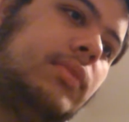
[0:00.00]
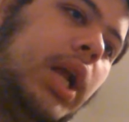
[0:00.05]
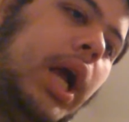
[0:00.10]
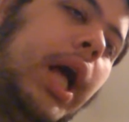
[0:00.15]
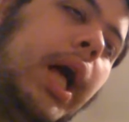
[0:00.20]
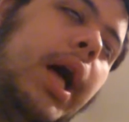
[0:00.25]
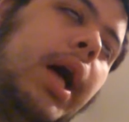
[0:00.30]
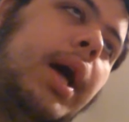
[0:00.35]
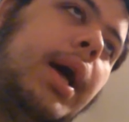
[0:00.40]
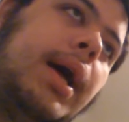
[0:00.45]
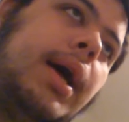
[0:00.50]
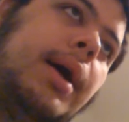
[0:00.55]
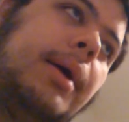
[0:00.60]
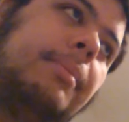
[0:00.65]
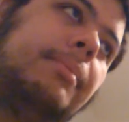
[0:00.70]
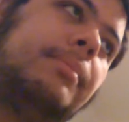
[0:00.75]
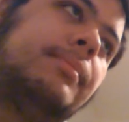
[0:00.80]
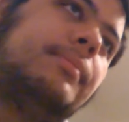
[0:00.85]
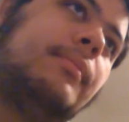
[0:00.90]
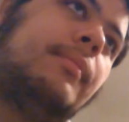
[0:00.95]

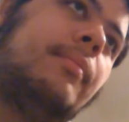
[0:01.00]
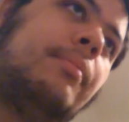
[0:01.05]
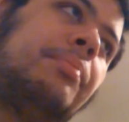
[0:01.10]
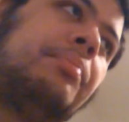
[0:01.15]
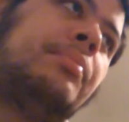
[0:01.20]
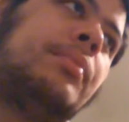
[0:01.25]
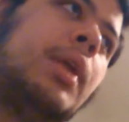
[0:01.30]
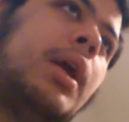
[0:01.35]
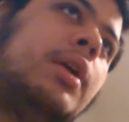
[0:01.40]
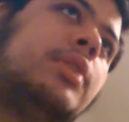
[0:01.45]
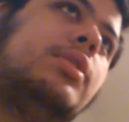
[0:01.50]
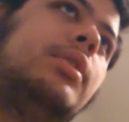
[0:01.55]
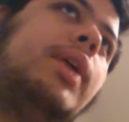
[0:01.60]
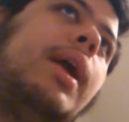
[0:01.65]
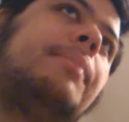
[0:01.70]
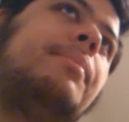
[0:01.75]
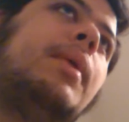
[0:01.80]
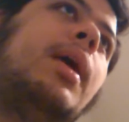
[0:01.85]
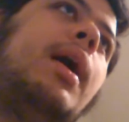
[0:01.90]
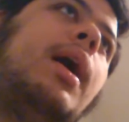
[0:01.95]
Um, but
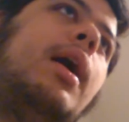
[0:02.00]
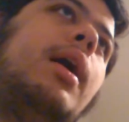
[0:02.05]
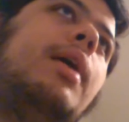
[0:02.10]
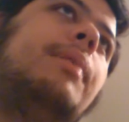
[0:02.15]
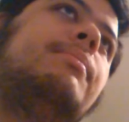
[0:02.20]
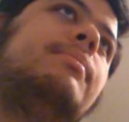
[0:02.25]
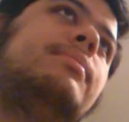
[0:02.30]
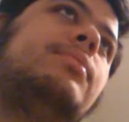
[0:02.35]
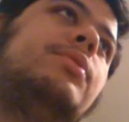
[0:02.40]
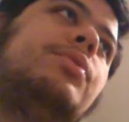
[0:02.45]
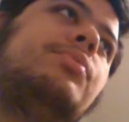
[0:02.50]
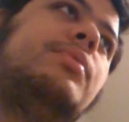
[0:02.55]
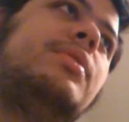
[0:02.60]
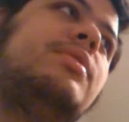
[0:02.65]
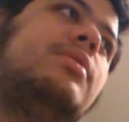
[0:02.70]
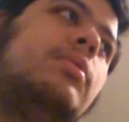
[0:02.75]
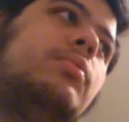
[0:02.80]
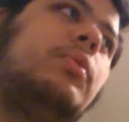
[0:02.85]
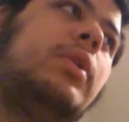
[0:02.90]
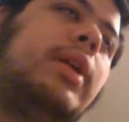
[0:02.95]
yeah, um, the
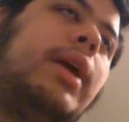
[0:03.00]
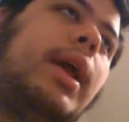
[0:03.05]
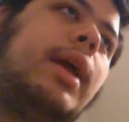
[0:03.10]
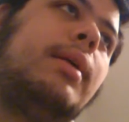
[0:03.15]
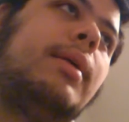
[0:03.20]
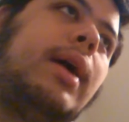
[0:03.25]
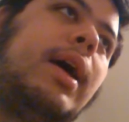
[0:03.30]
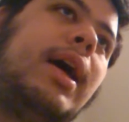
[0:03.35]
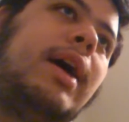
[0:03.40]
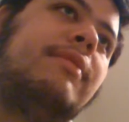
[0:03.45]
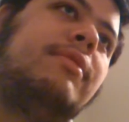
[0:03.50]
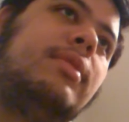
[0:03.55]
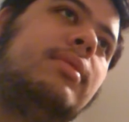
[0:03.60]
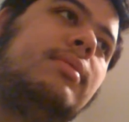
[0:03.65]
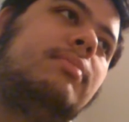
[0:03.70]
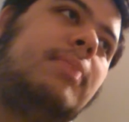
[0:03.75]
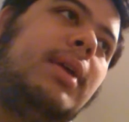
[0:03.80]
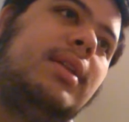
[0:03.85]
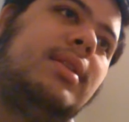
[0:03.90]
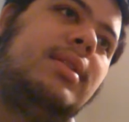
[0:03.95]
reason why I
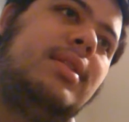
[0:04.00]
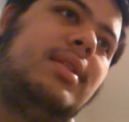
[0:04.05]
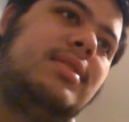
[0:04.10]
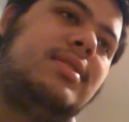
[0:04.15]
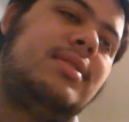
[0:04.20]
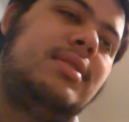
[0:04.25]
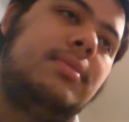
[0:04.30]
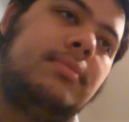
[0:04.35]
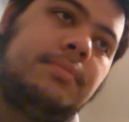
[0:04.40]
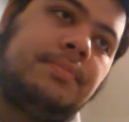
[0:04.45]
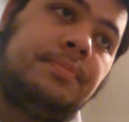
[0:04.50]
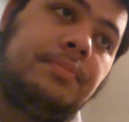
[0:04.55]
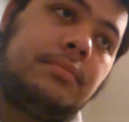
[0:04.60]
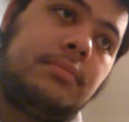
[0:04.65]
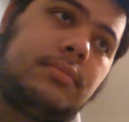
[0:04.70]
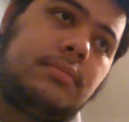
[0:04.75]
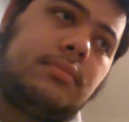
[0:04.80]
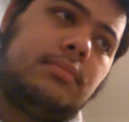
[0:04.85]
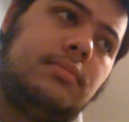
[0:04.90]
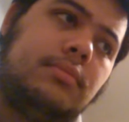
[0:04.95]
haven't made this
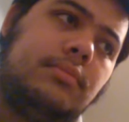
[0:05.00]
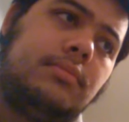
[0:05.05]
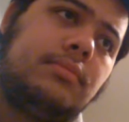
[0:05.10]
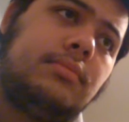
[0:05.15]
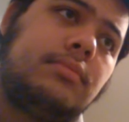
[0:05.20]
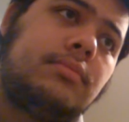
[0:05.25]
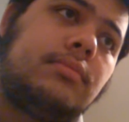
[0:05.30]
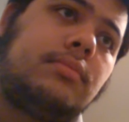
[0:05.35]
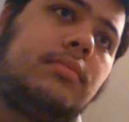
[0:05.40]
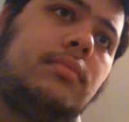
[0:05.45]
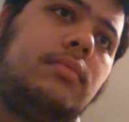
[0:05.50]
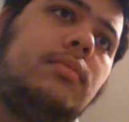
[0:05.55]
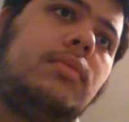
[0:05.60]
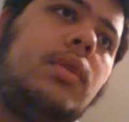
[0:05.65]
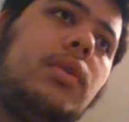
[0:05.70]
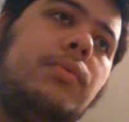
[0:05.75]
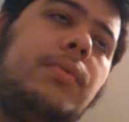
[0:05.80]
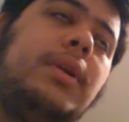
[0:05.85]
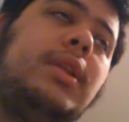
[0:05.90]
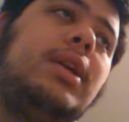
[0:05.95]

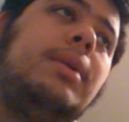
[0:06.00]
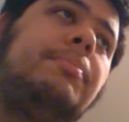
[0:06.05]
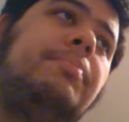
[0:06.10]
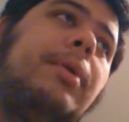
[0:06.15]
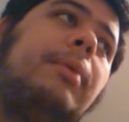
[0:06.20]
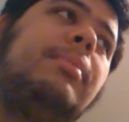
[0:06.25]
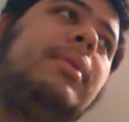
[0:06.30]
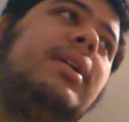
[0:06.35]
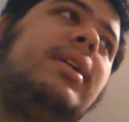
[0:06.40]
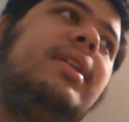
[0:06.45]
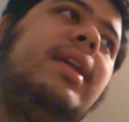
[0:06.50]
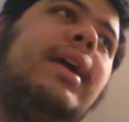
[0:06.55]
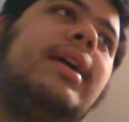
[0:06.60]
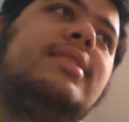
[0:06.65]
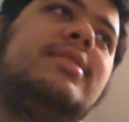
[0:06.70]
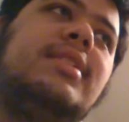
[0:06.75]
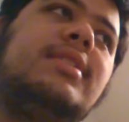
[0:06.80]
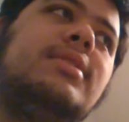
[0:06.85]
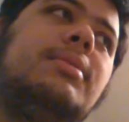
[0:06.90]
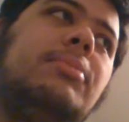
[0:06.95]
really publicly
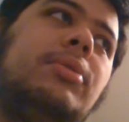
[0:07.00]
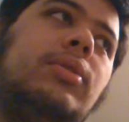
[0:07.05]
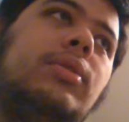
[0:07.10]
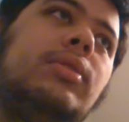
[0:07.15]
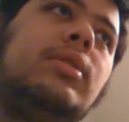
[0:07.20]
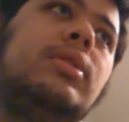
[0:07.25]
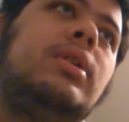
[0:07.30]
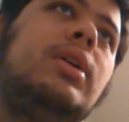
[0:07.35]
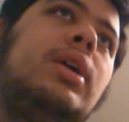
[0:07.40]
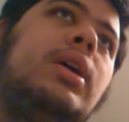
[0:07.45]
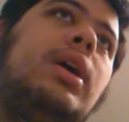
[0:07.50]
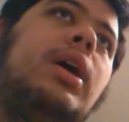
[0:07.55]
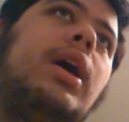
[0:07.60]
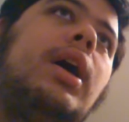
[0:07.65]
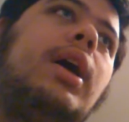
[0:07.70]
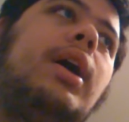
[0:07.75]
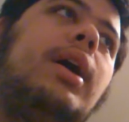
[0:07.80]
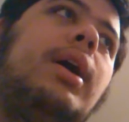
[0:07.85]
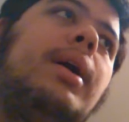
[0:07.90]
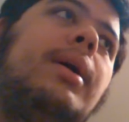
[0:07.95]
accessible.
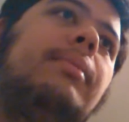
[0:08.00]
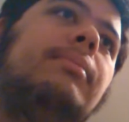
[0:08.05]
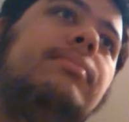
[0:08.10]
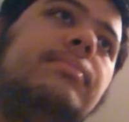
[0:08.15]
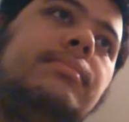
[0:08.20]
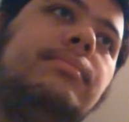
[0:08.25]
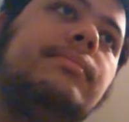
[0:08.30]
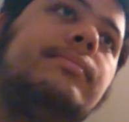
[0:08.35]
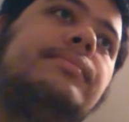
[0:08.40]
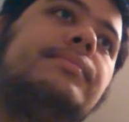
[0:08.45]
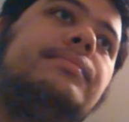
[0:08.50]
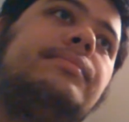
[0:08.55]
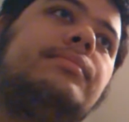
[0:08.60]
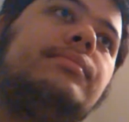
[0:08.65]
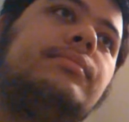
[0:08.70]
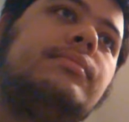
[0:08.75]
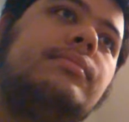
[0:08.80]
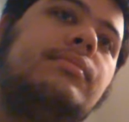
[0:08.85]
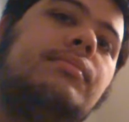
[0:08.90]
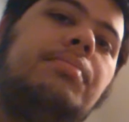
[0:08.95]
Um,
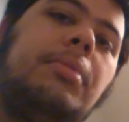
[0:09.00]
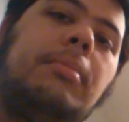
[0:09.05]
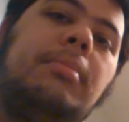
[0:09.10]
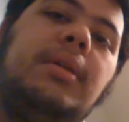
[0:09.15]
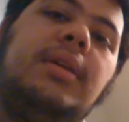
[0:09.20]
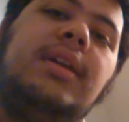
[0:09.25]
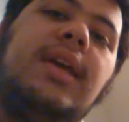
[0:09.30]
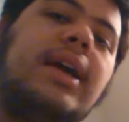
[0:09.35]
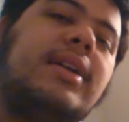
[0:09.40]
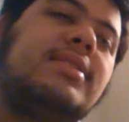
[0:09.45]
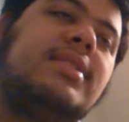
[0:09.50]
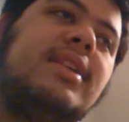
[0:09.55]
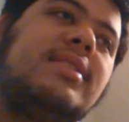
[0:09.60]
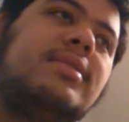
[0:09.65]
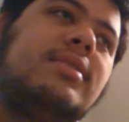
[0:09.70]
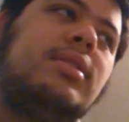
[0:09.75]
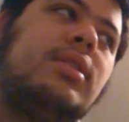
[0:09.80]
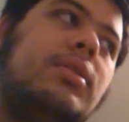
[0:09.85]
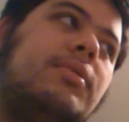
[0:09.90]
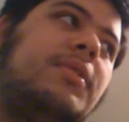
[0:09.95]
public
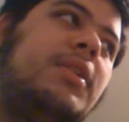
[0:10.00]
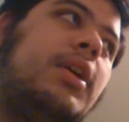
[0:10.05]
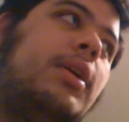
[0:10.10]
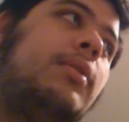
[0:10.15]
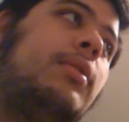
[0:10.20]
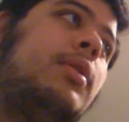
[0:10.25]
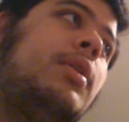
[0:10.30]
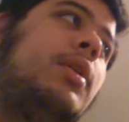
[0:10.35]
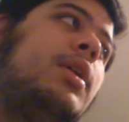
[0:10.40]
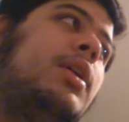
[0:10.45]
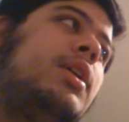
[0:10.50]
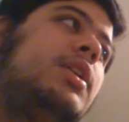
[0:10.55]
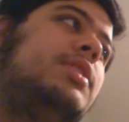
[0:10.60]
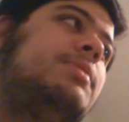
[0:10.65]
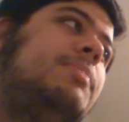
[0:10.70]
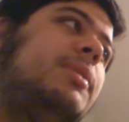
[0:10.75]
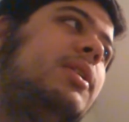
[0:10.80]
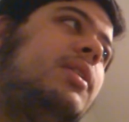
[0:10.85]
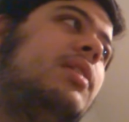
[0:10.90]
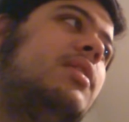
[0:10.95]
access the video is
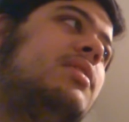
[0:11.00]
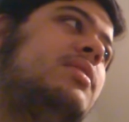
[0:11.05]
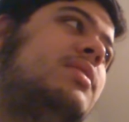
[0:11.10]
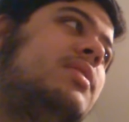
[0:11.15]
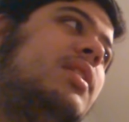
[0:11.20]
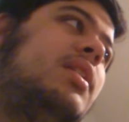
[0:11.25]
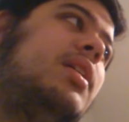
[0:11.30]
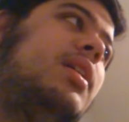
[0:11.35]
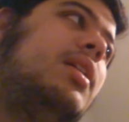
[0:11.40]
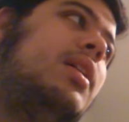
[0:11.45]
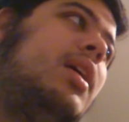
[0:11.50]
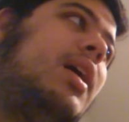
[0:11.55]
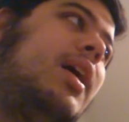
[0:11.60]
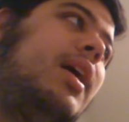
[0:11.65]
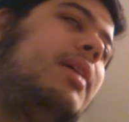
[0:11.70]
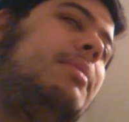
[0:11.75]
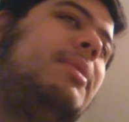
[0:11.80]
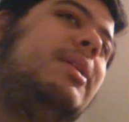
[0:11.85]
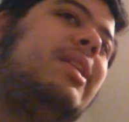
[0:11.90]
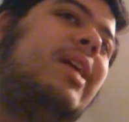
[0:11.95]
because uh,
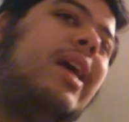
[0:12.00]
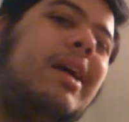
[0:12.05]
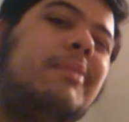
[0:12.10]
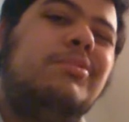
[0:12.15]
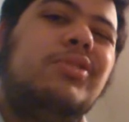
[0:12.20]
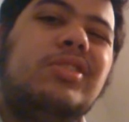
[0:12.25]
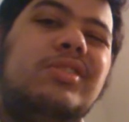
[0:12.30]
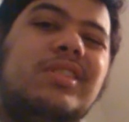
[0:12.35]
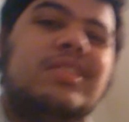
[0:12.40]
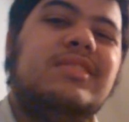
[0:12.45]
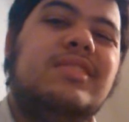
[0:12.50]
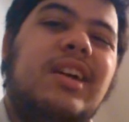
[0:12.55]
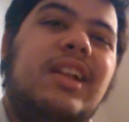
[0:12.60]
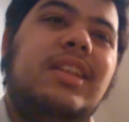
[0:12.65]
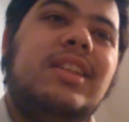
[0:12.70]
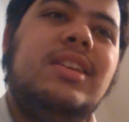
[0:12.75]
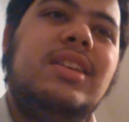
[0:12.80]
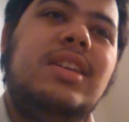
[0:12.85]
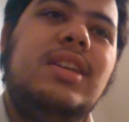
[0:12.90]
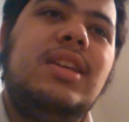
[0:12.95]
I mean I'm not
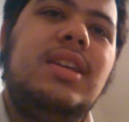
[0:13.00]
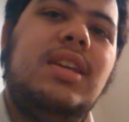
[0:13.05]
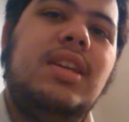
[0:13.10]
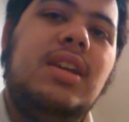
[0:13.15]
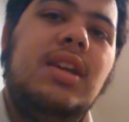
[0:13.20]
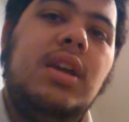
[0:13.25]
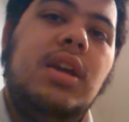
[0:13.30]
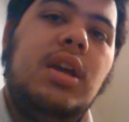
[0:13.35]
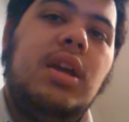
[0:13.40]
entirely